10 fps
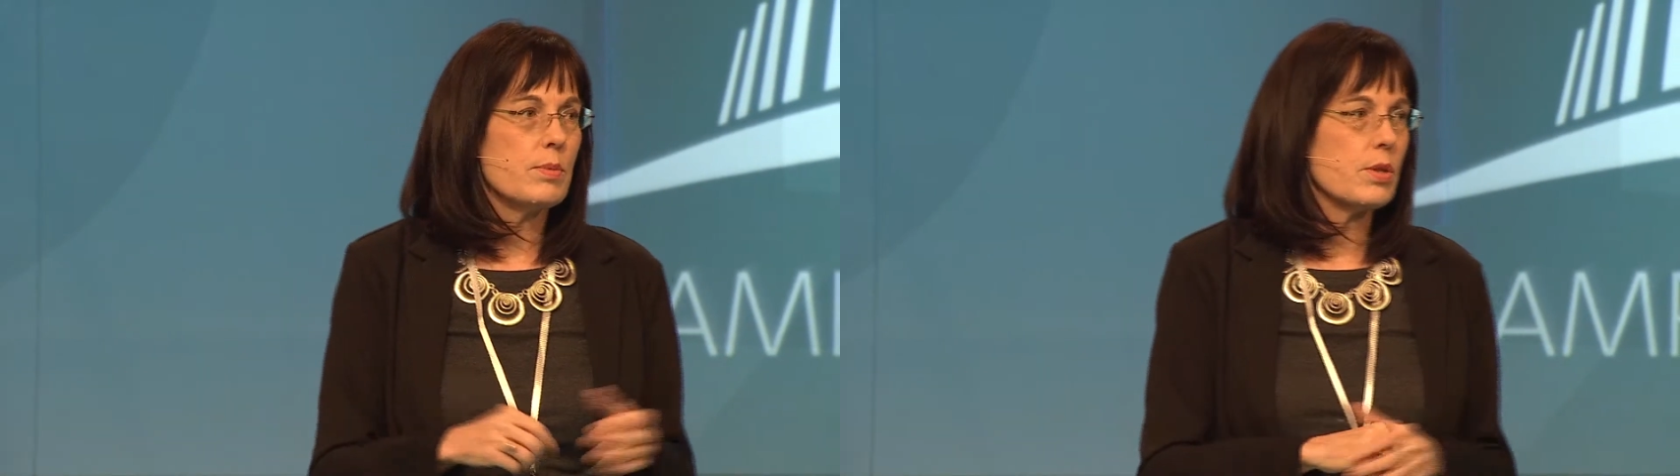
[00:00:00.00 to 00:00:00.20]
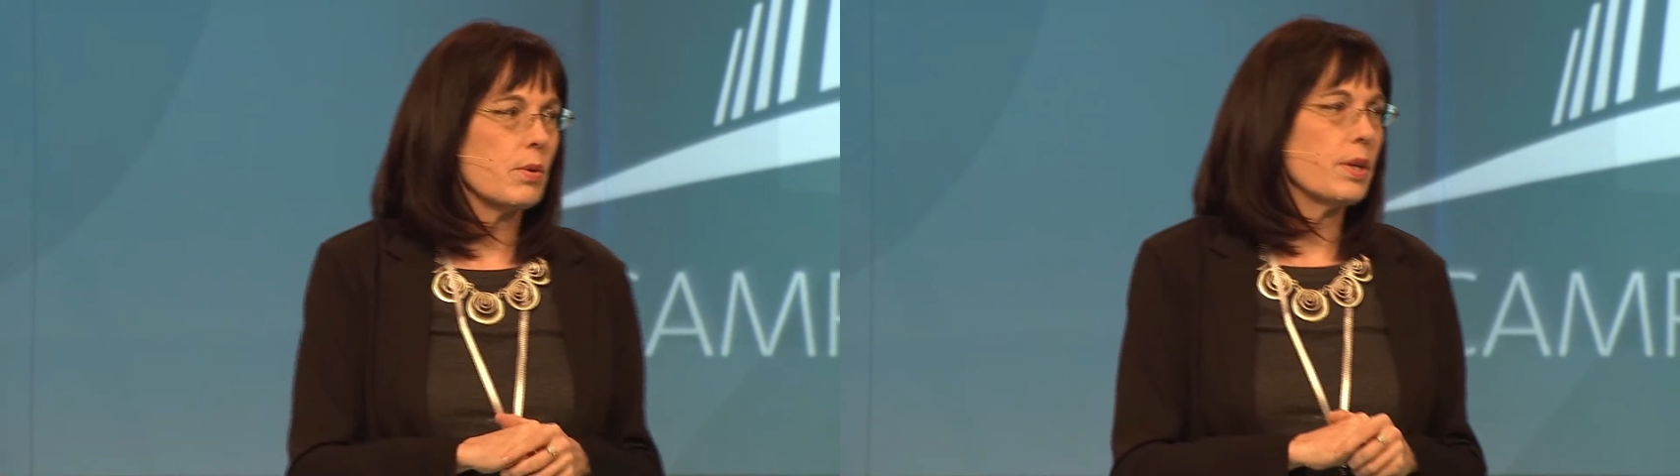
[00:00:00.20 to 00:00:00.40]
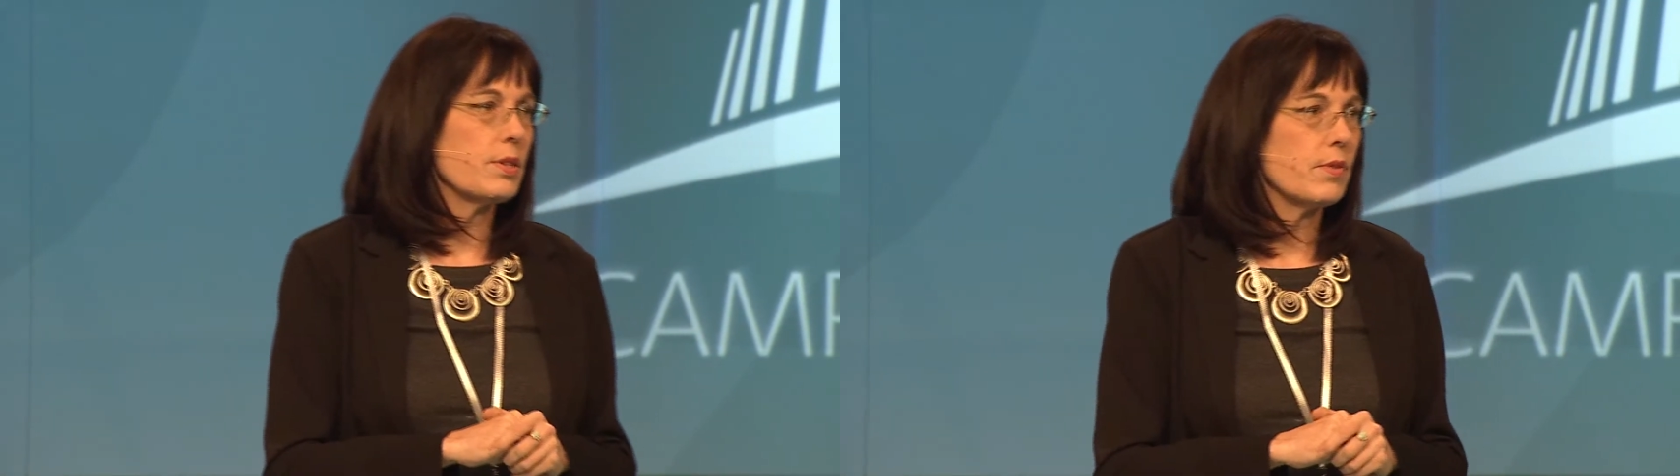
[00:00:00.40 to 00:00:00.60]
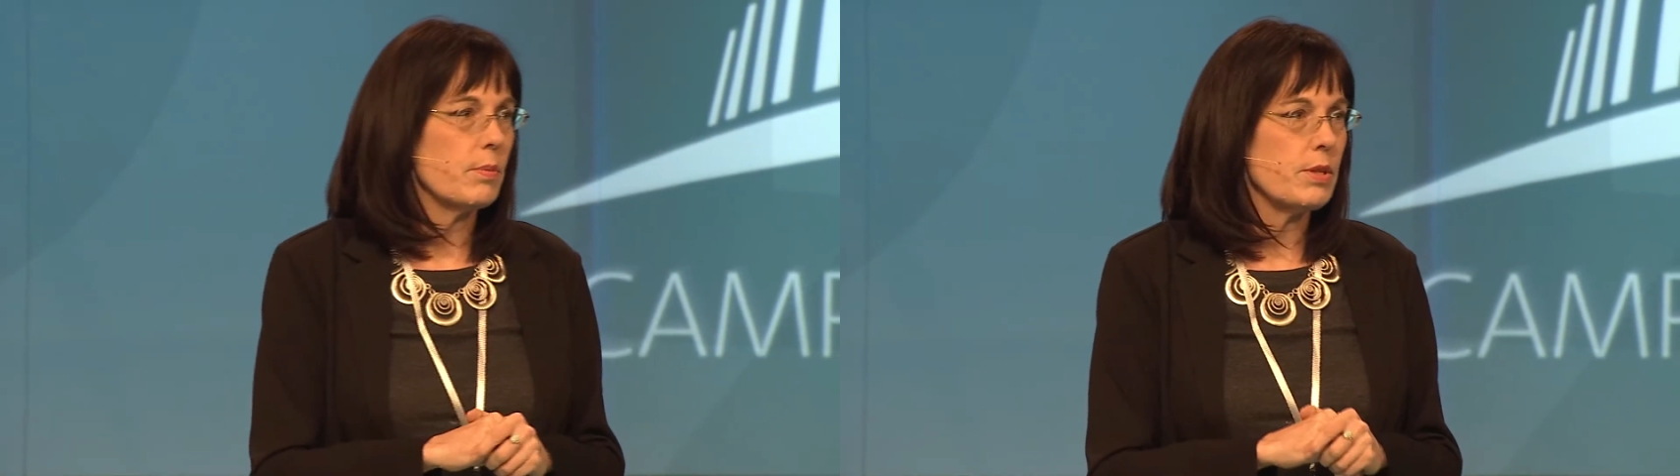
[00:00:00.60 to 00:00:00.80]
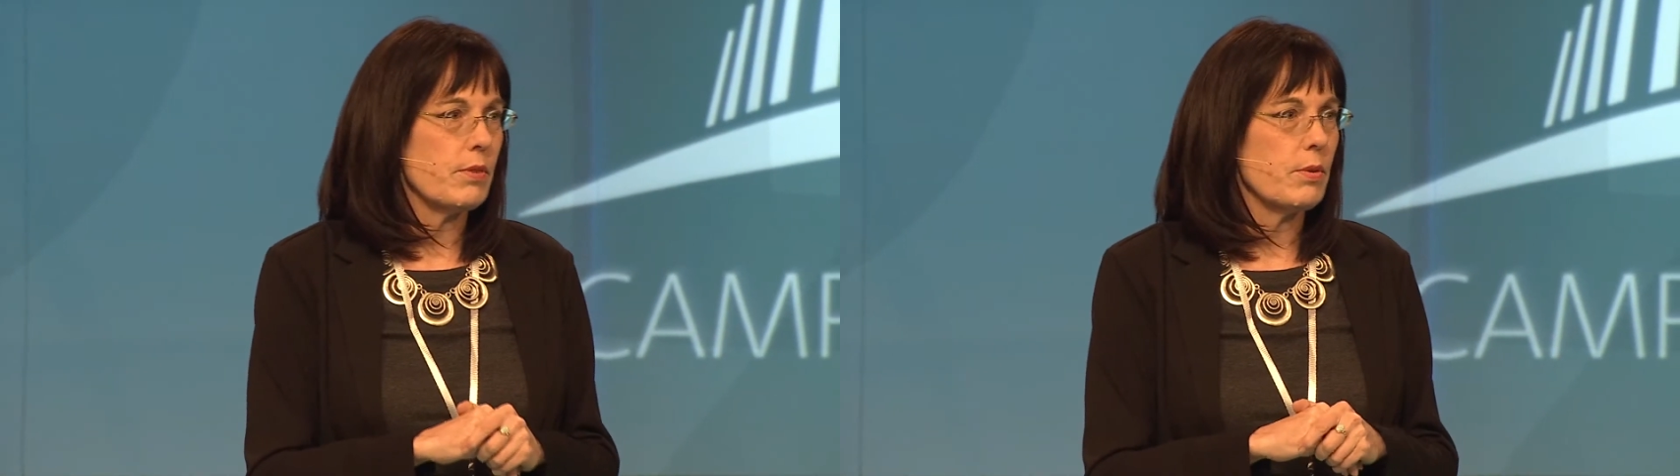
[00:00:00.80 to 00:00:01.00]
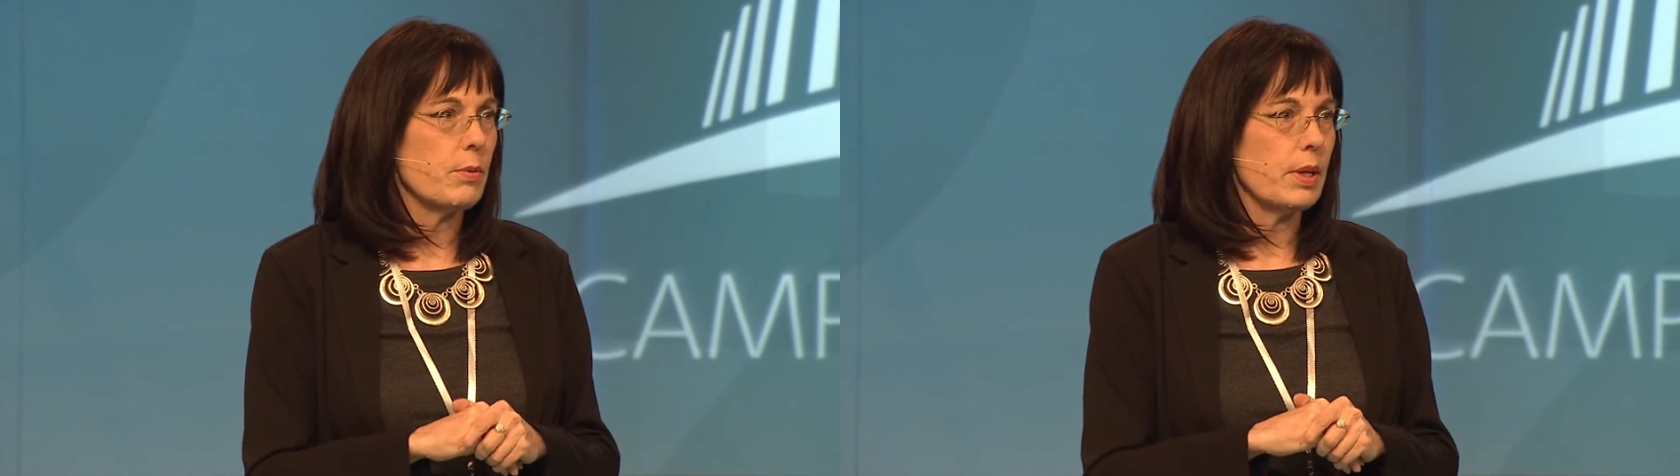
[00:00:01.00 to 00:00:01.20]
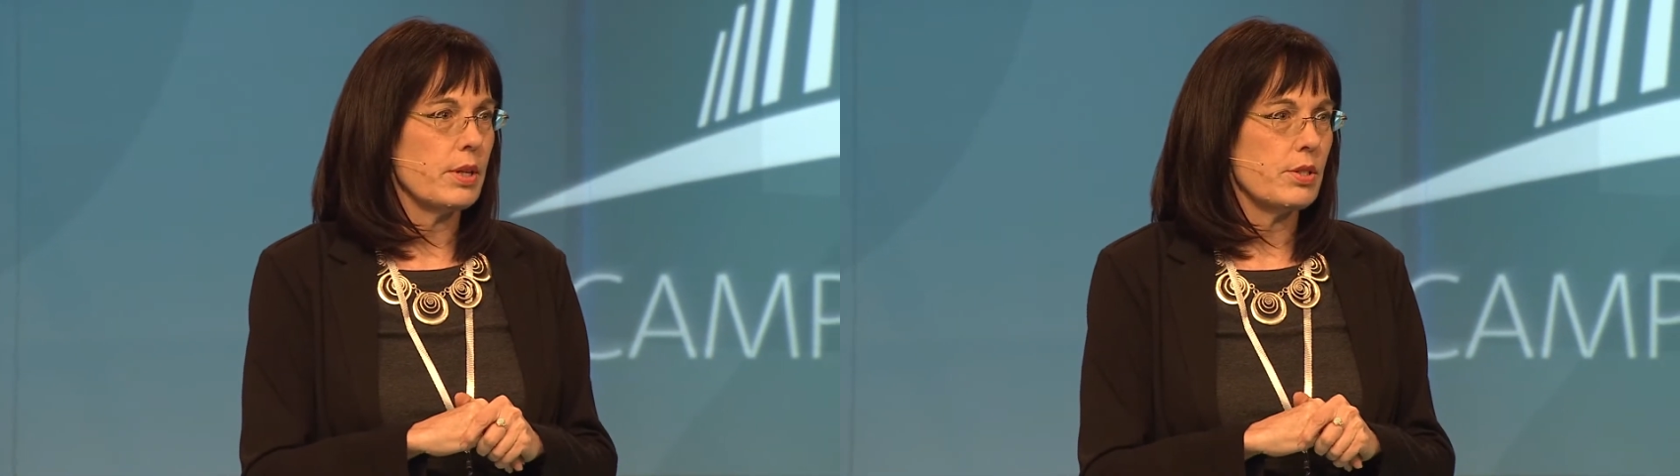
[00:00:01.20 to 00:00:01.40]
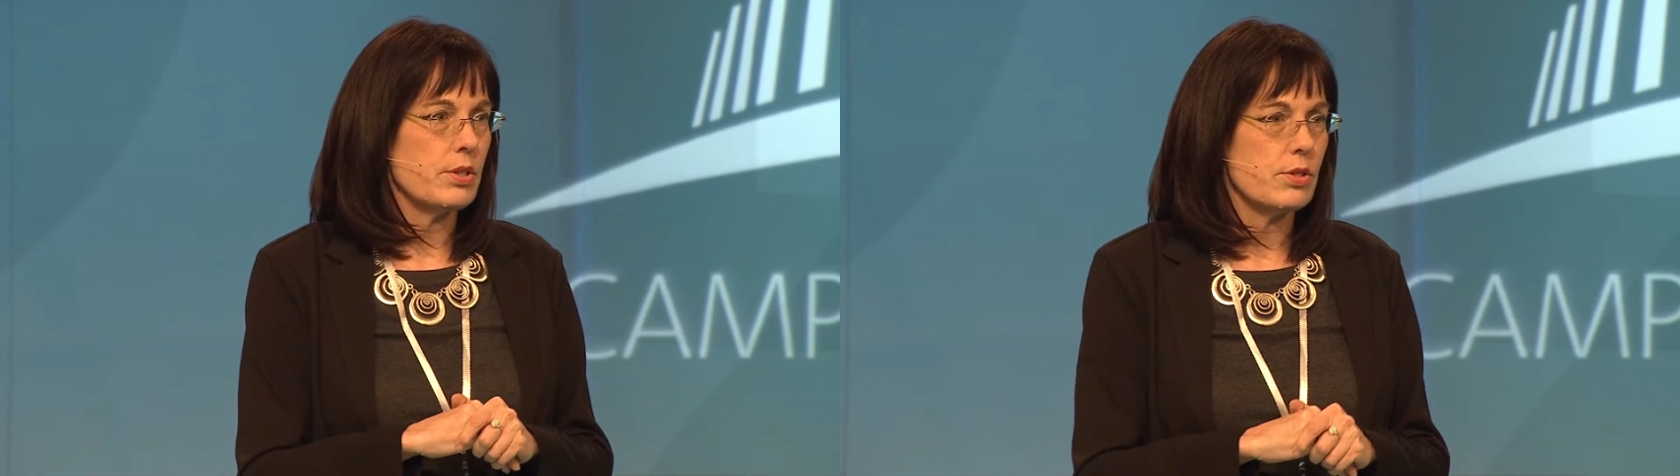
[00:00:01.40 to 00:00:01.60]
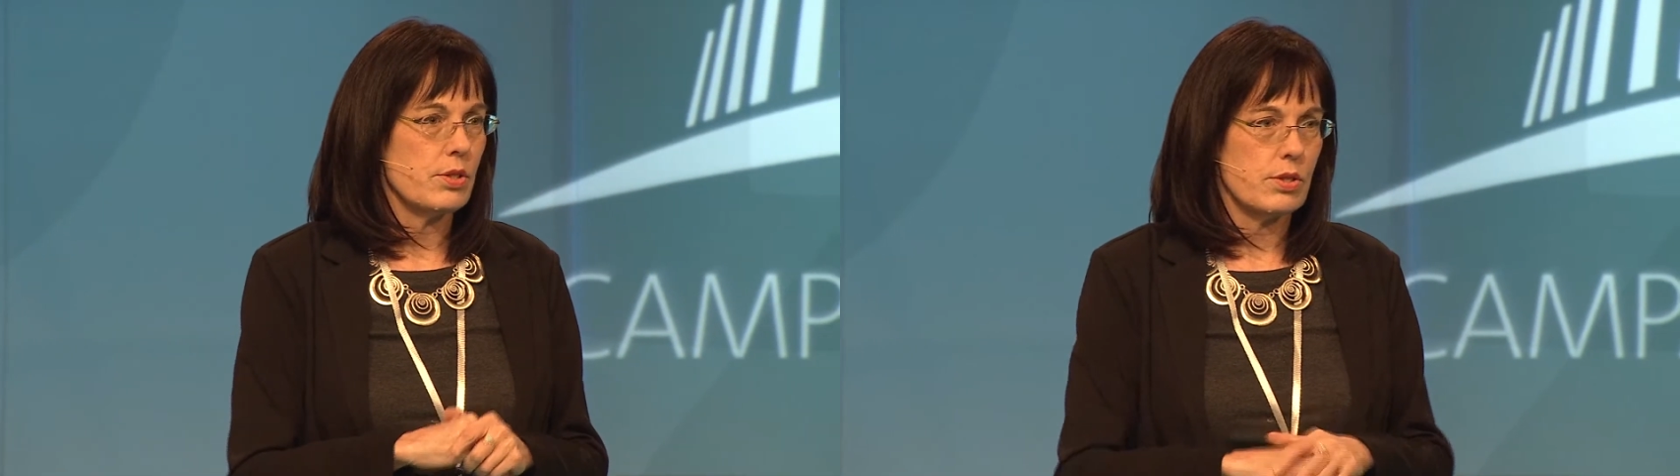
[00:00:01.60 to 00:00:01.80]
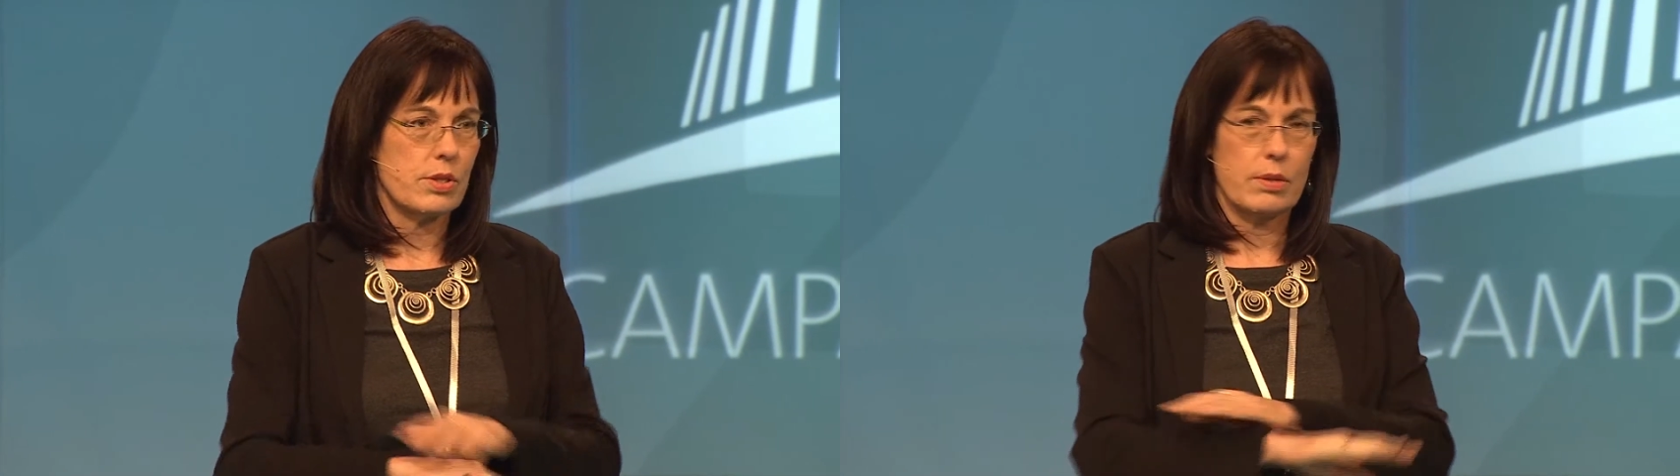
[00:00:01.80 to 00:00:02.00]
stories from different religions
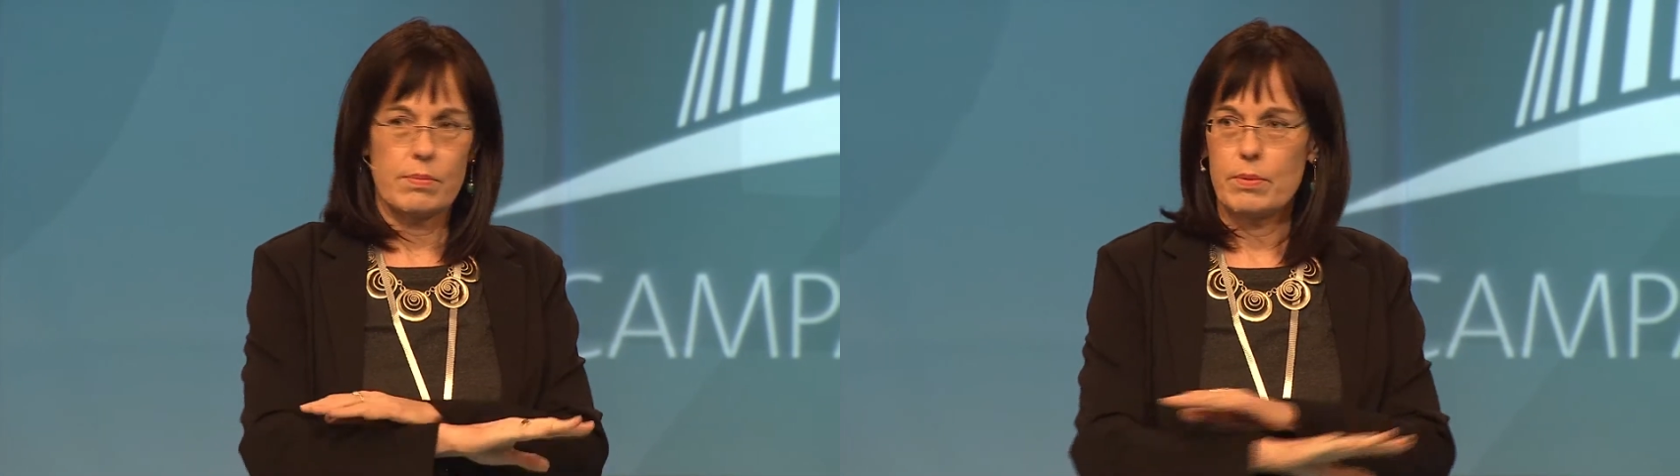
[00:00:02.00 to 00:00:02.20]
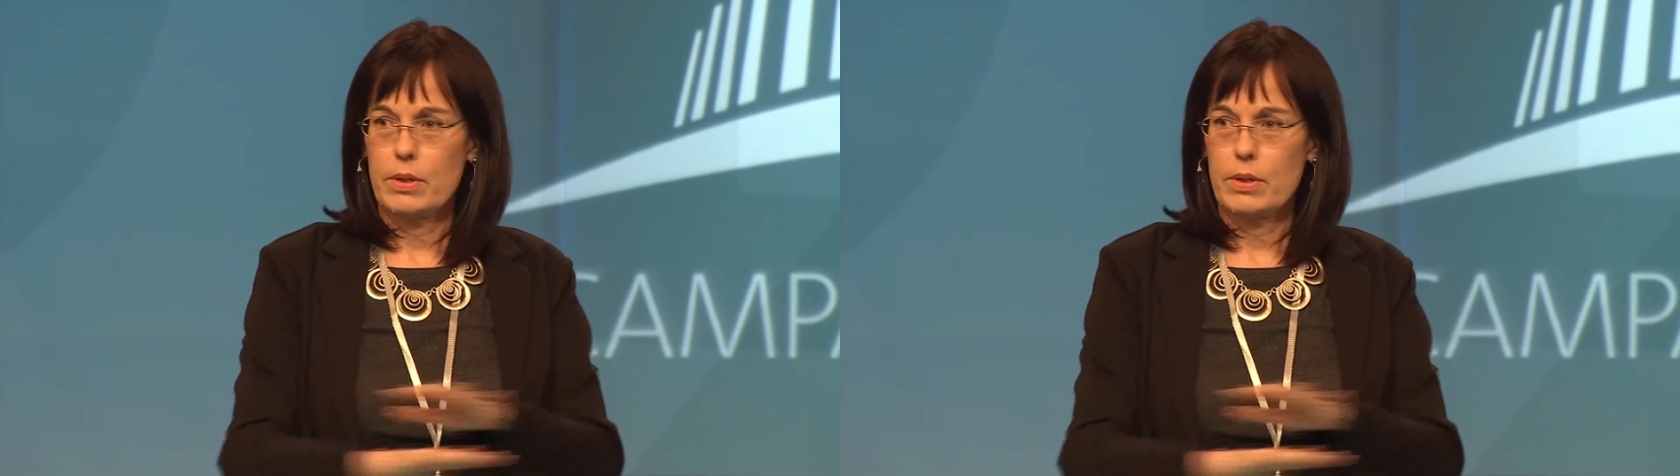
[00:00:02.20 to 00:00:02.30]
just to